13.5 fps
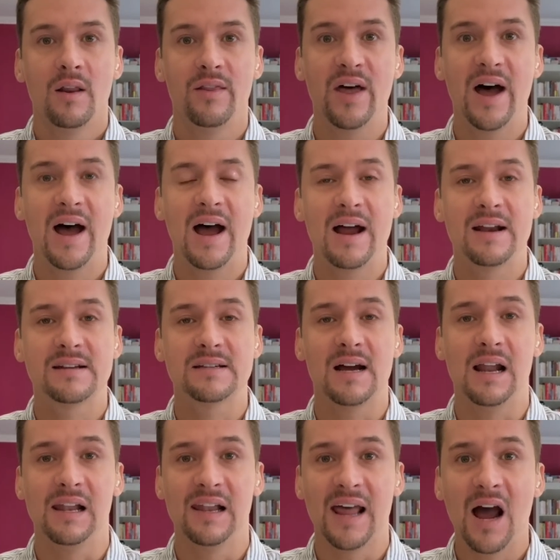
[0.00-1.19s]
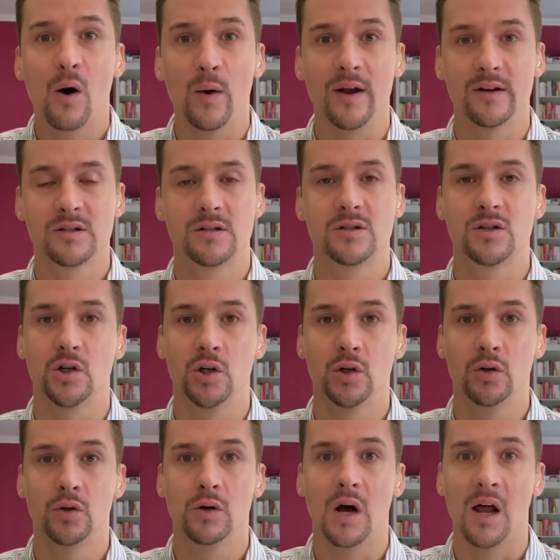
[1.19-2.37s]
that allow it
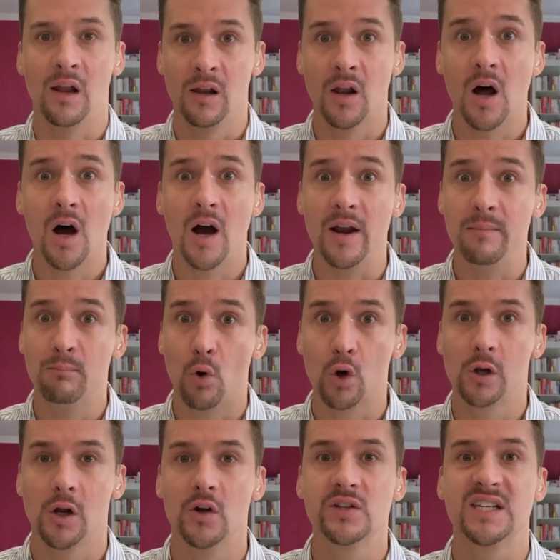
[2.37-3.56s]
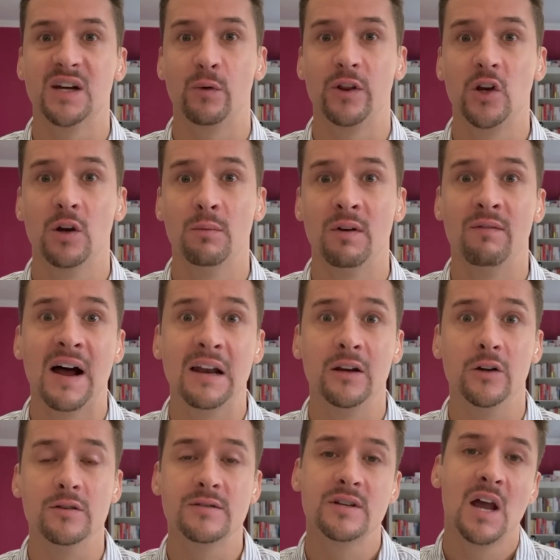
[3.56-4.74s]
to align more closely with human
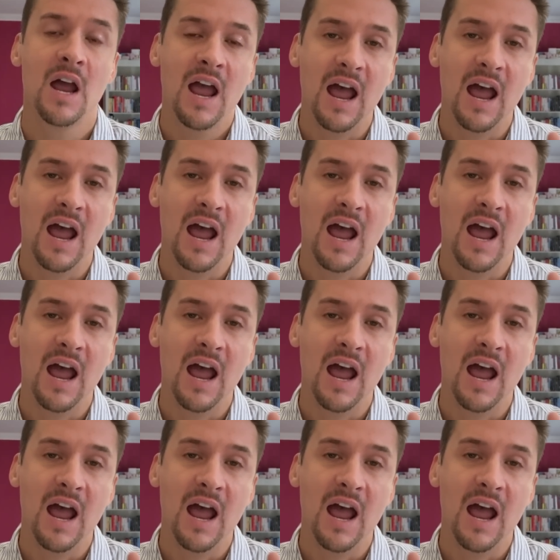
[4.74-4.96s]
values.